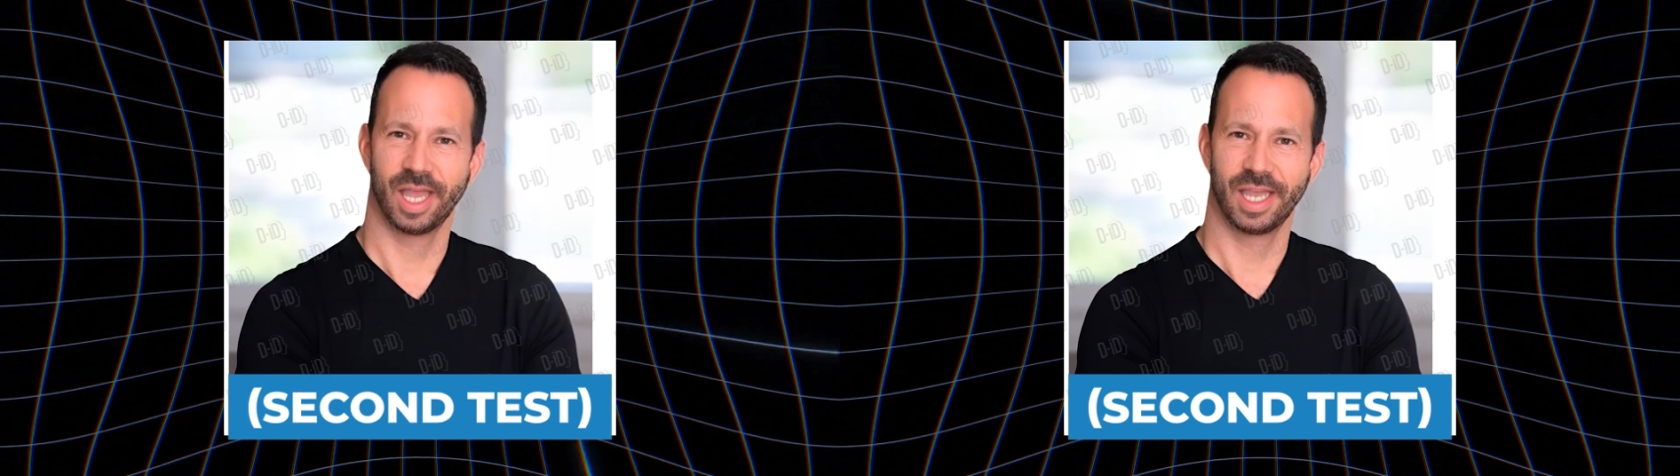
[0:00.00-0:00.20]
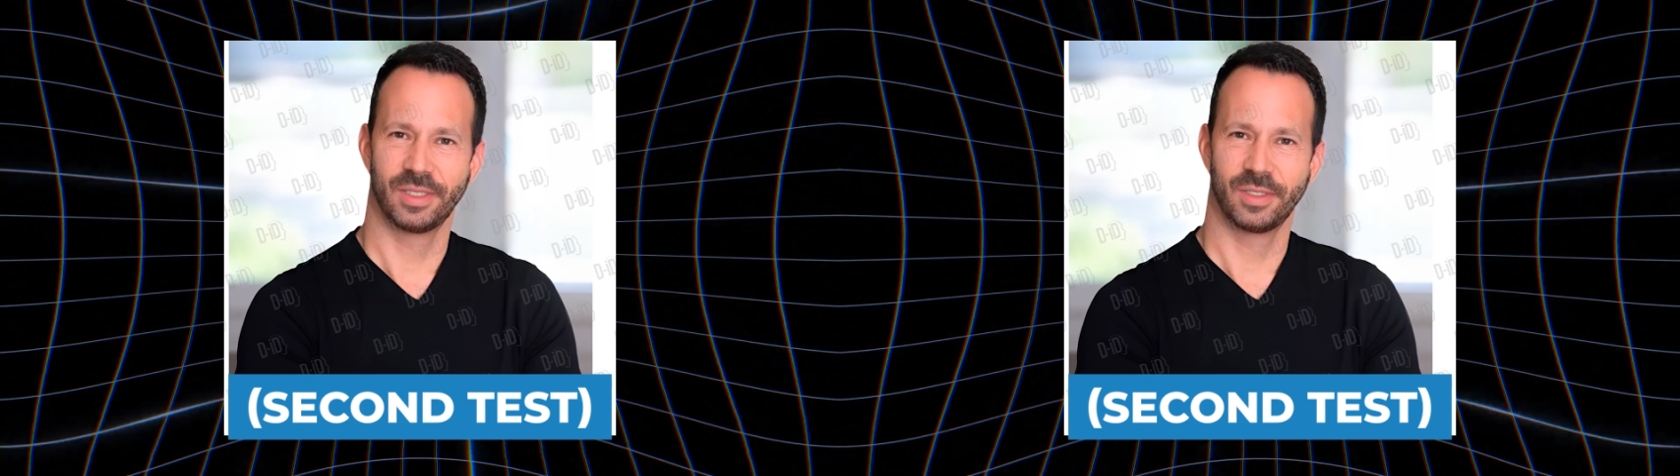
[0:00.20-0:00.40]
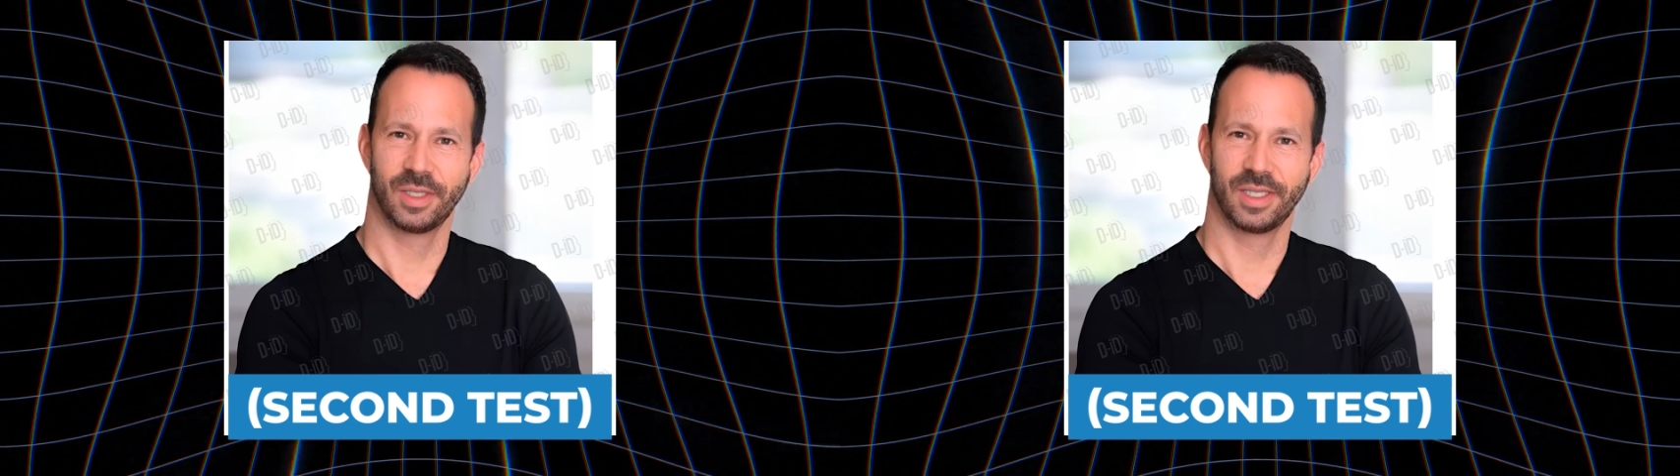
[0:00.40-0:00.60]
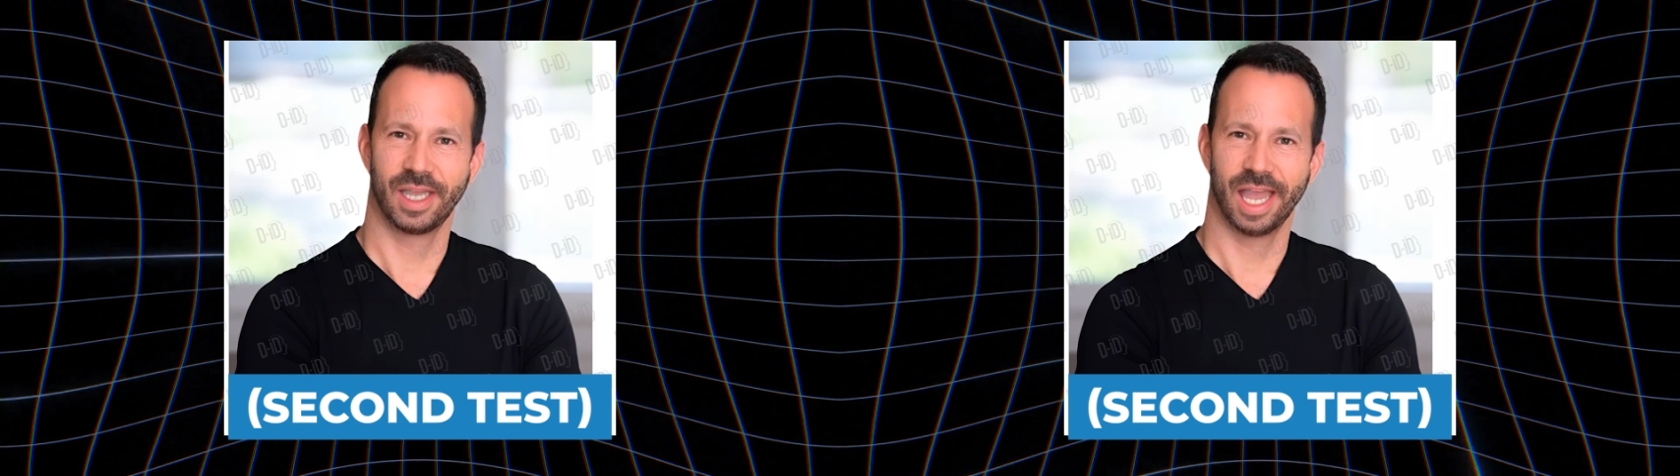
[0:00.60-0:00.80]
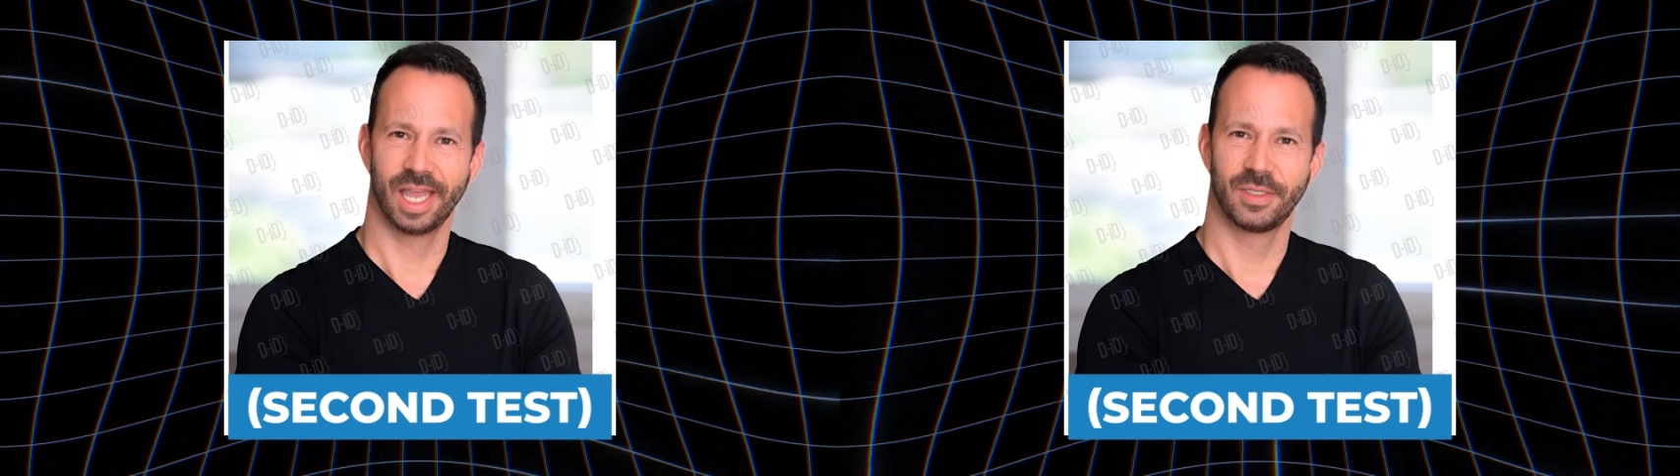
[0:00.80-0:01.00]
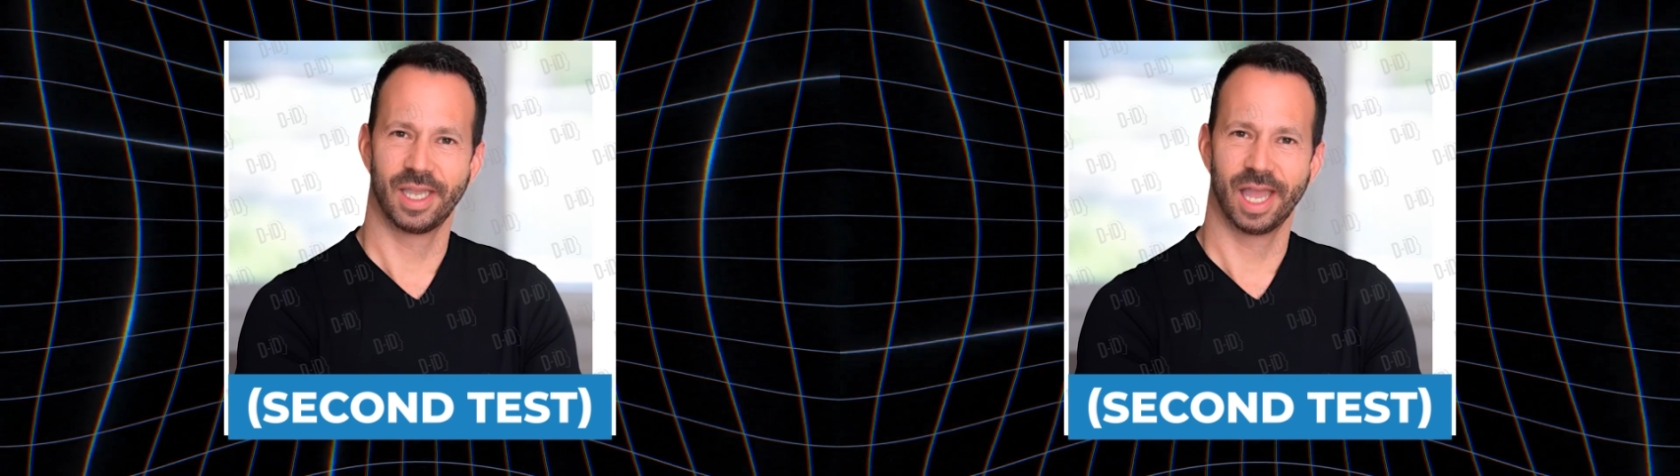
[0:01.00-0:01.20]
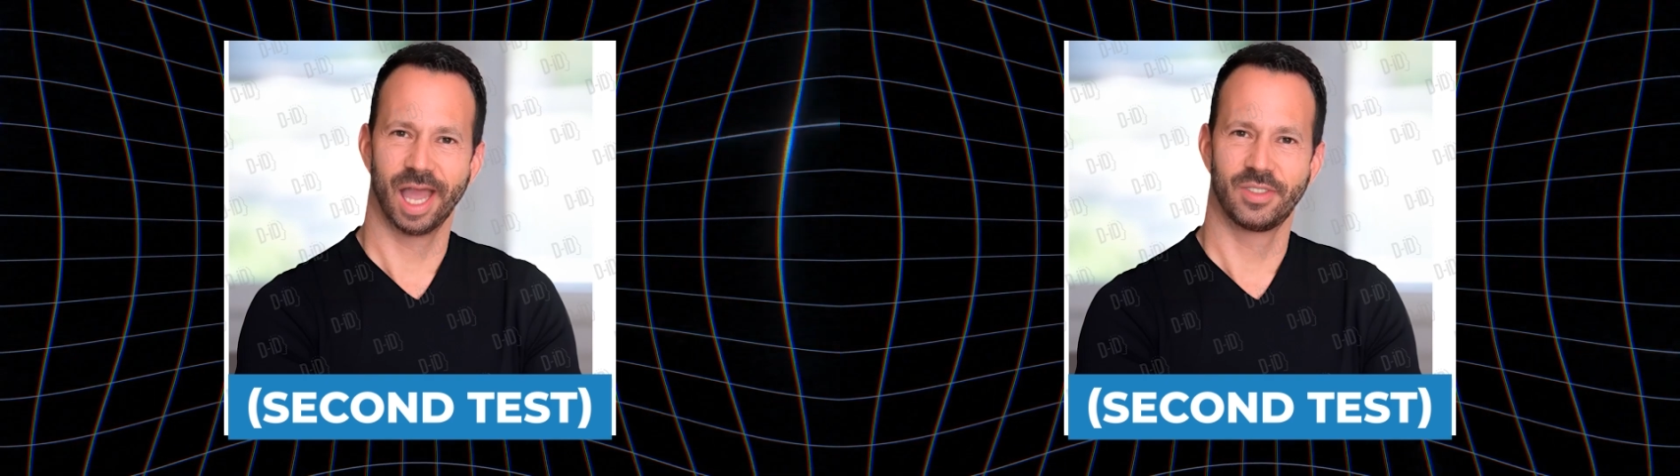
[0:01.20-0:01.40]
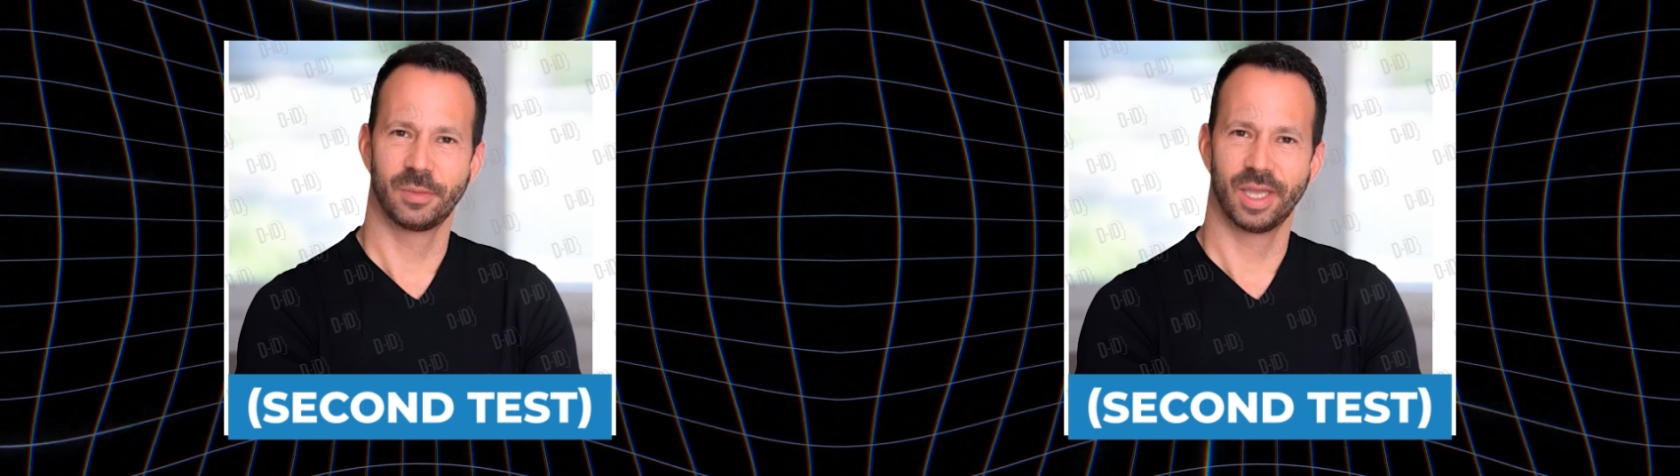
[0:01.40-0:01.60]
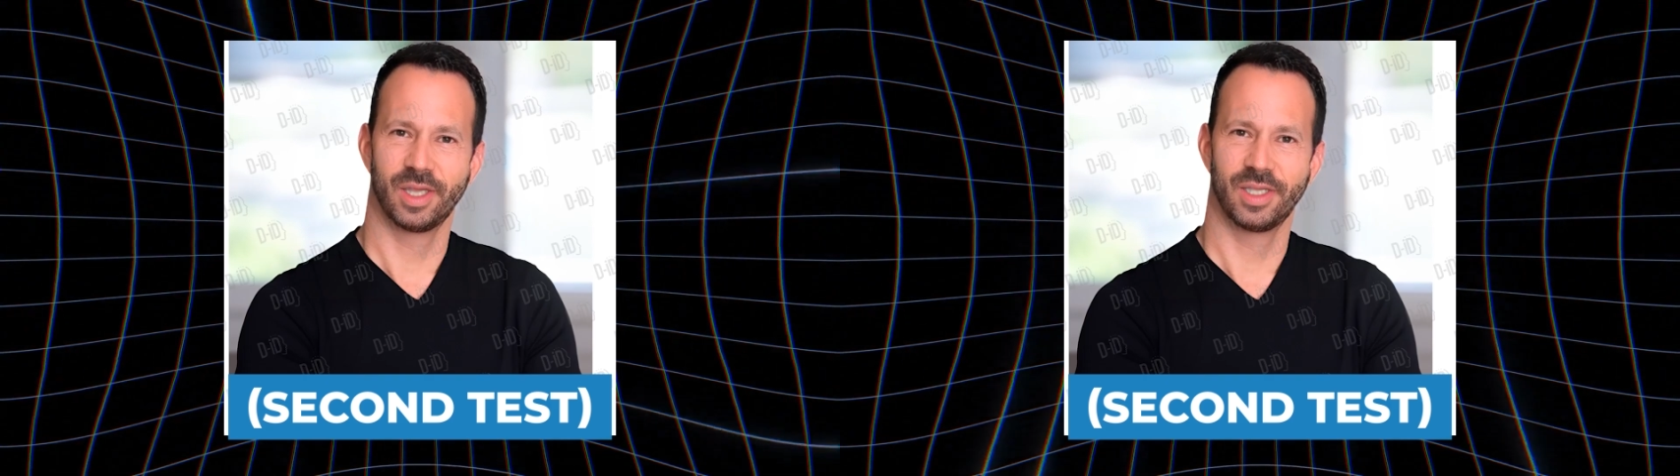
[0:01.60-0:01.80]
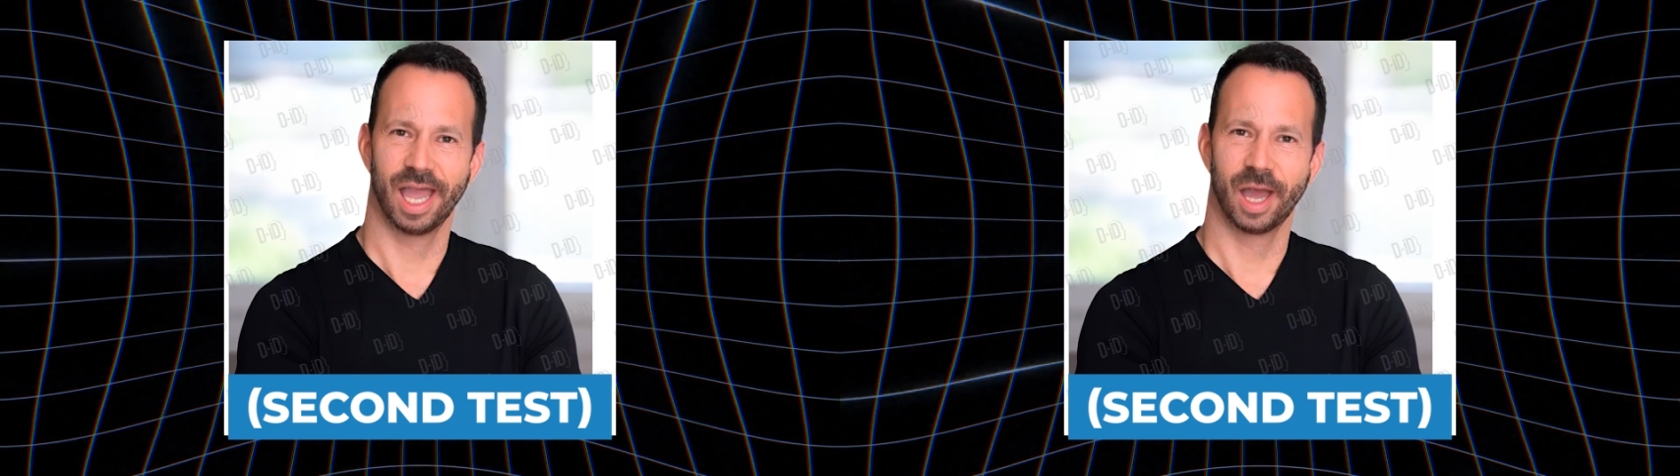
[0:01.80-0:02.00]
10th, and they have me
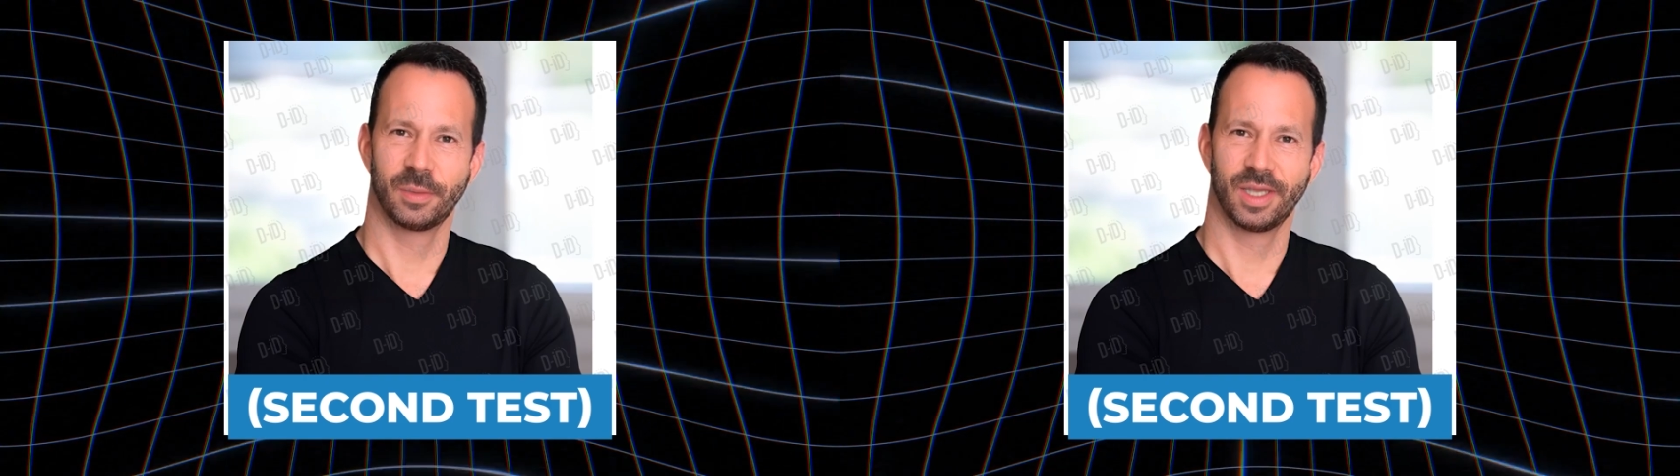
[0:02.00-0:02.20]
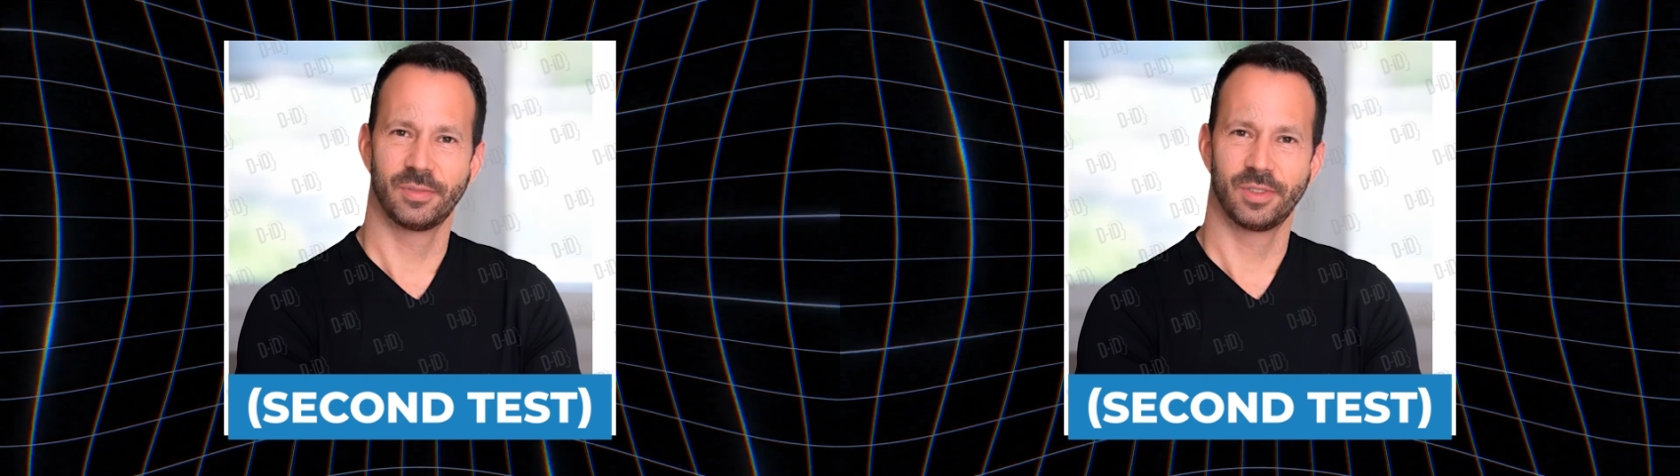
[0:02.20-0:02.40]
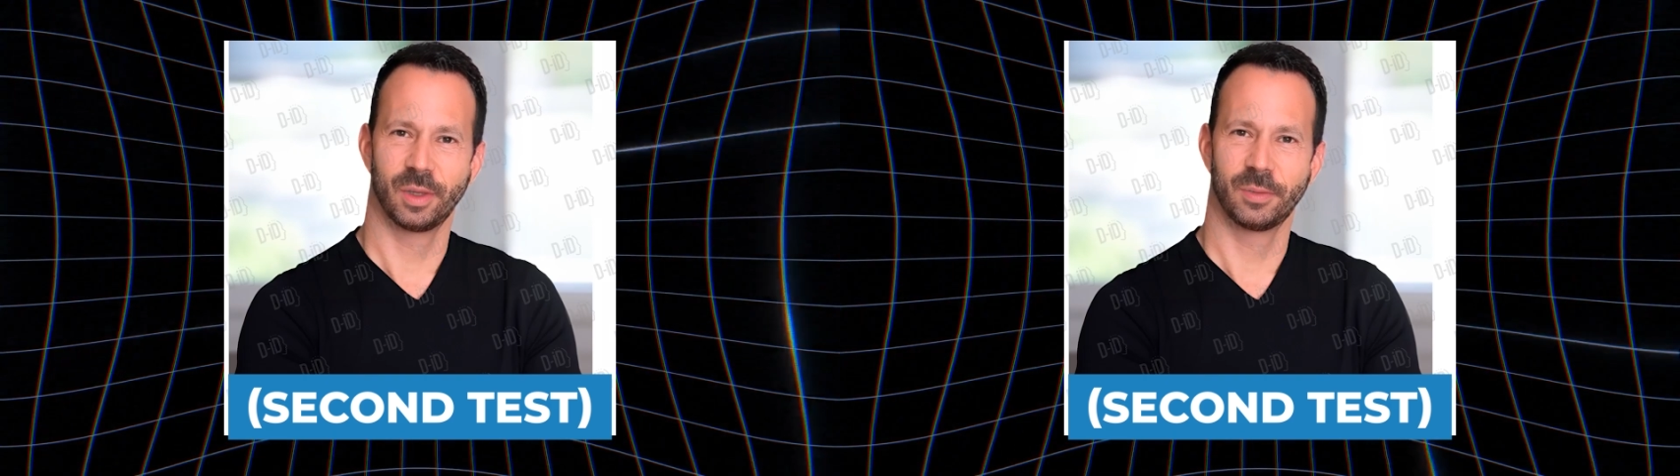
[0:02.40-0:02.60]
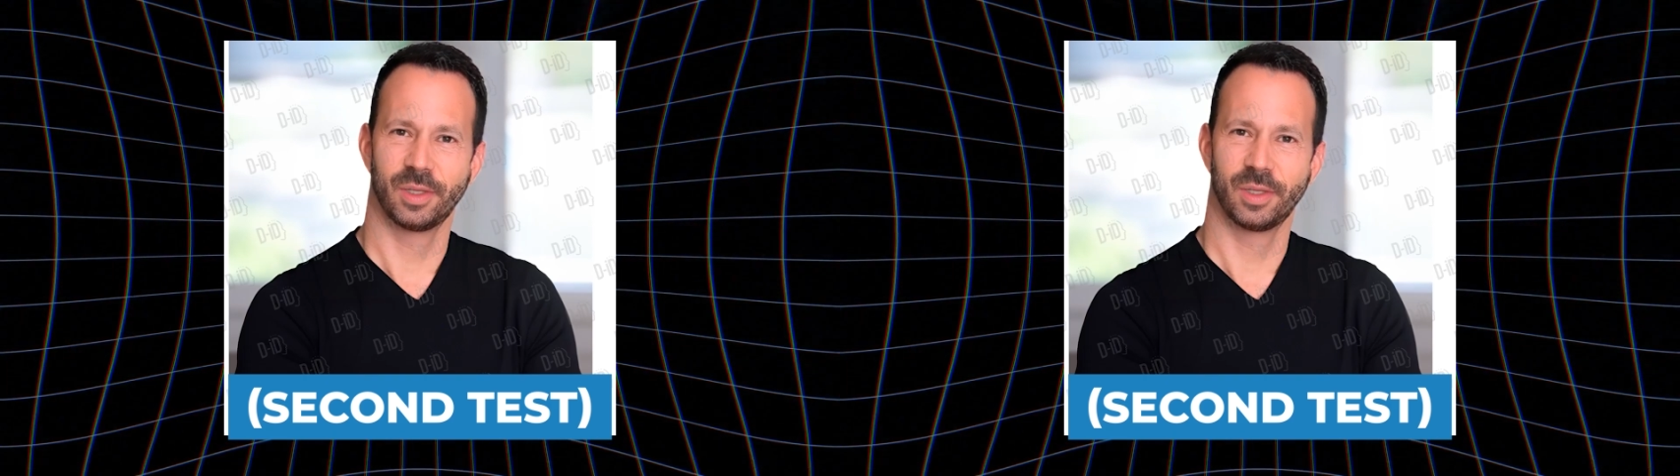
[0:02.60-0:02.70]
here captive.